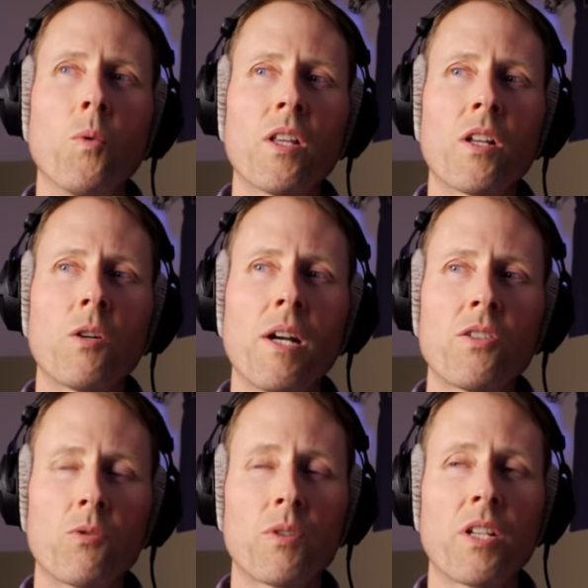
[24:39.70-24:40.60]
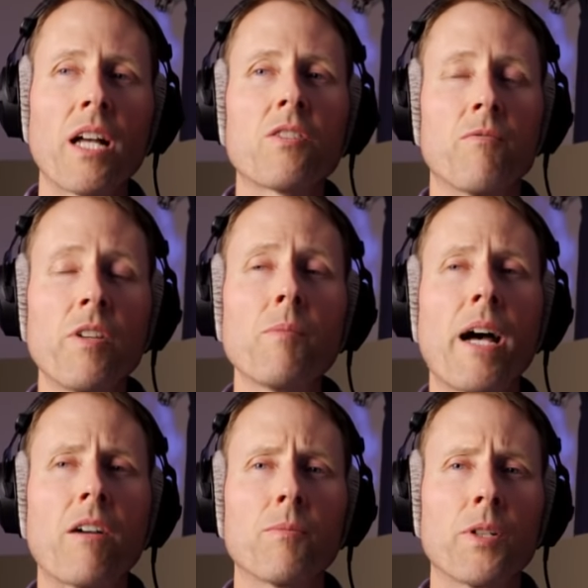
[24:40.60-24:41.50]
One of the questions was he got some
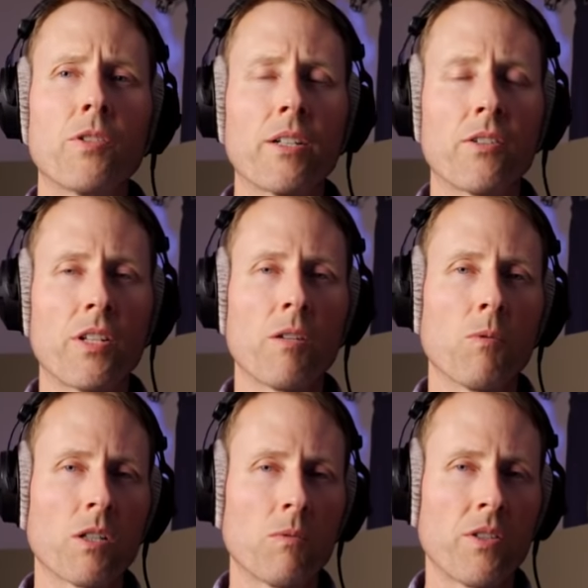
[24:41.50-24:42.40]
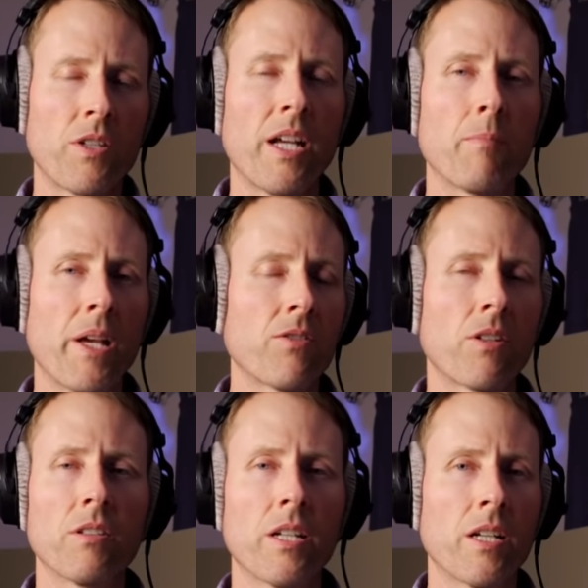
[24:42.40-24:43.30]
feedback from a director that he worked with saying
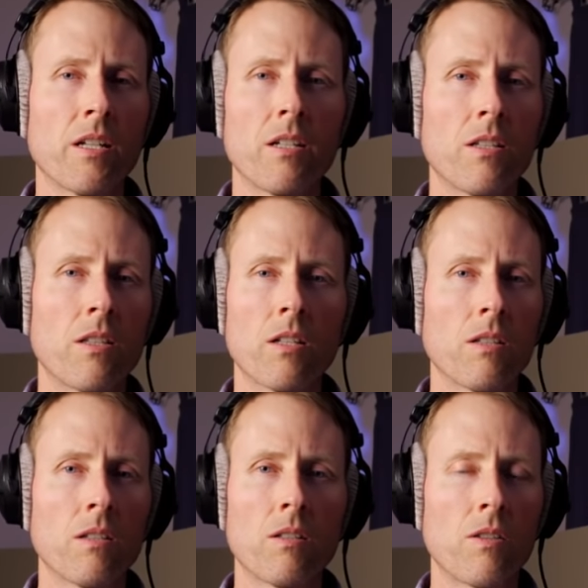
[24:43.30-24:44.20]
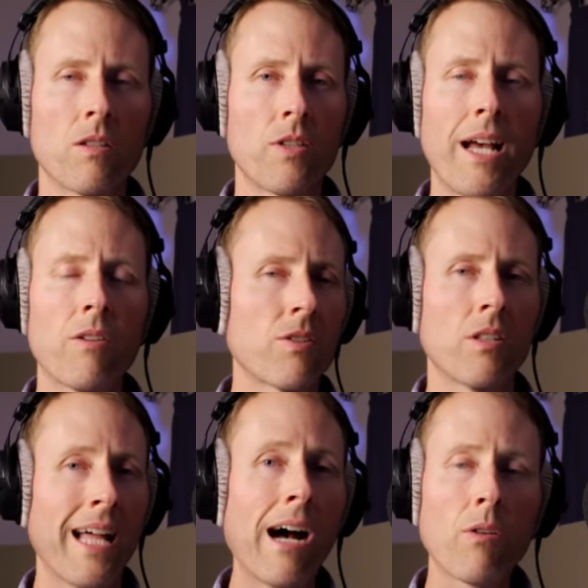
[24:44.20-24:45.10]
basically the the sound
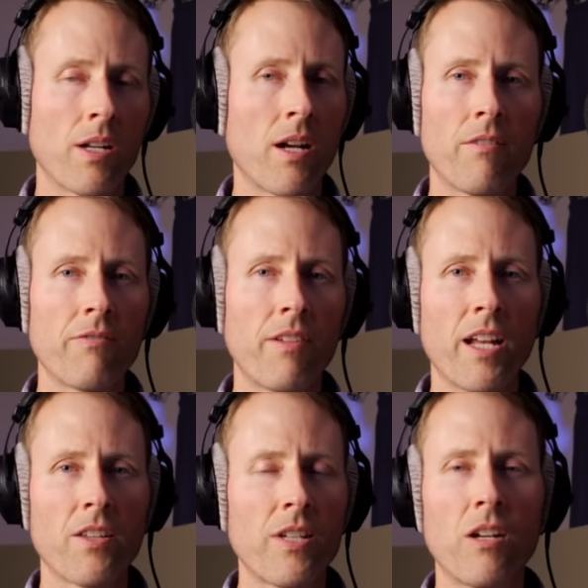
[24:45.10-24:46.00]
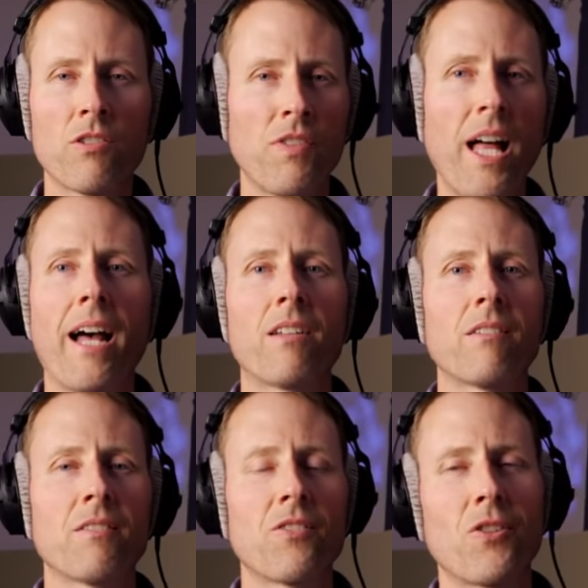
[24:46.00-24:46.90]
isn't loud enough and it sounds flat.
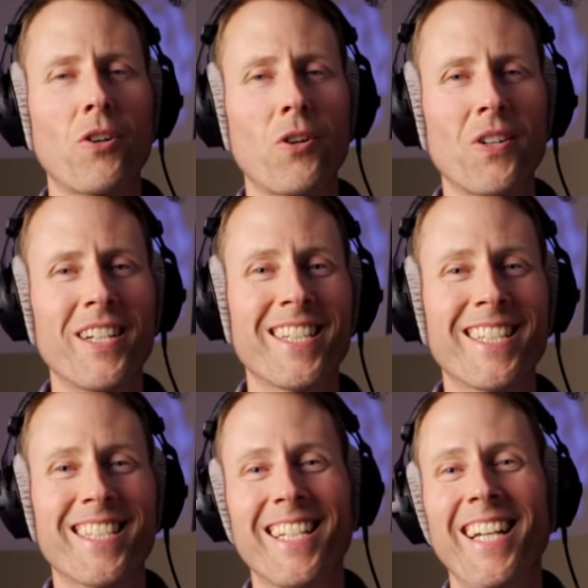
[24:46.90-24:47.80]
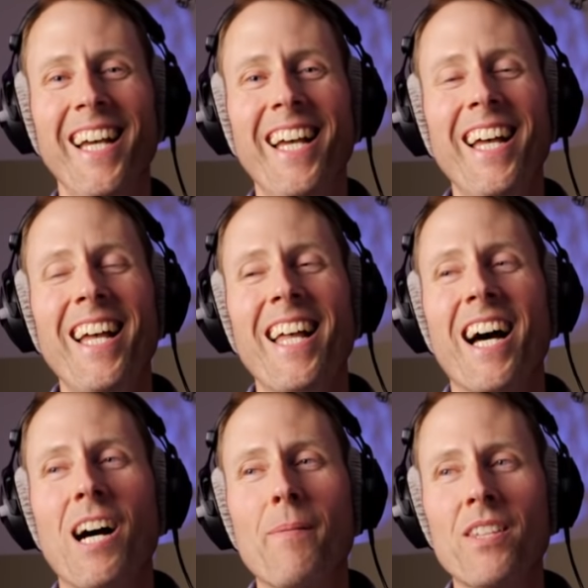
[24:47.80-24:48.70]
So,
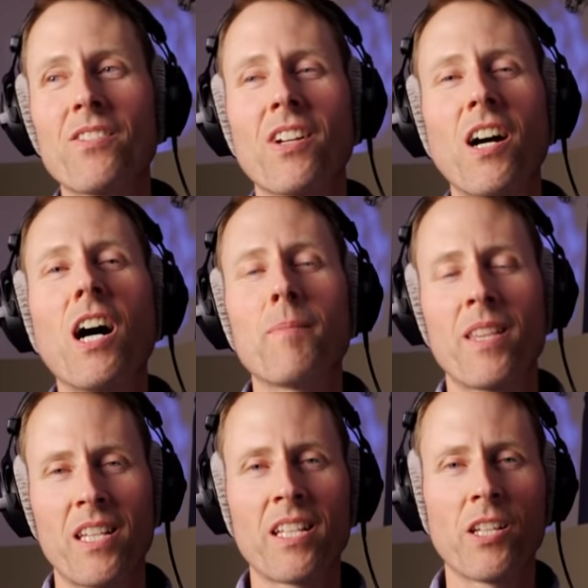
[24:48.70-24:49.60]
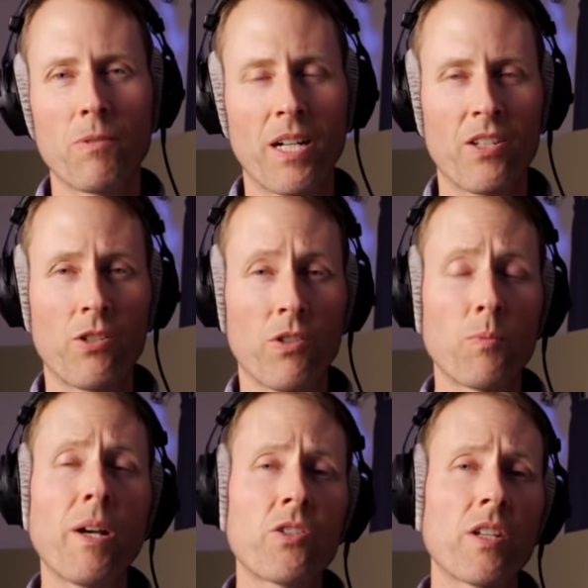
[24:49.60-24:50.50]
um, and this is a common thing that you run into,
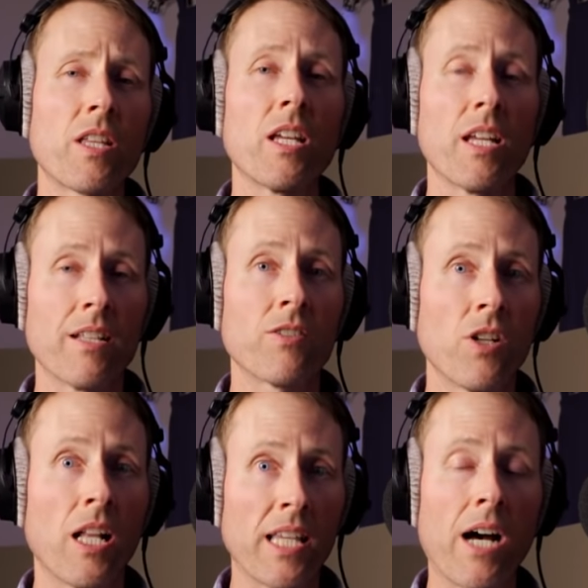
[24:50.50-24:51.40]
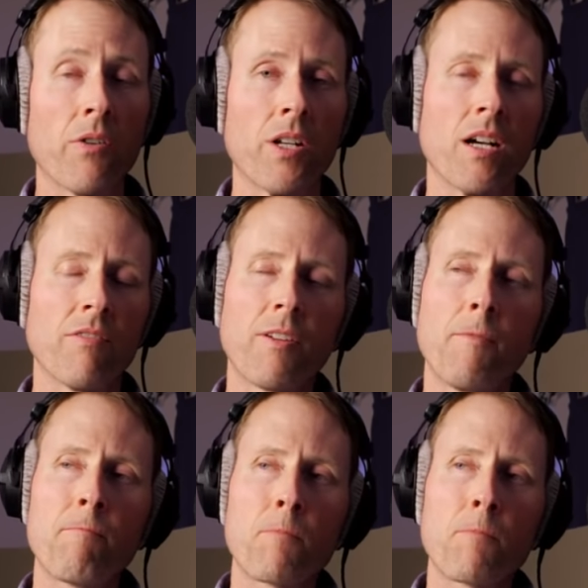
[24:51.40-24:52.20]
especially the it's not loud enough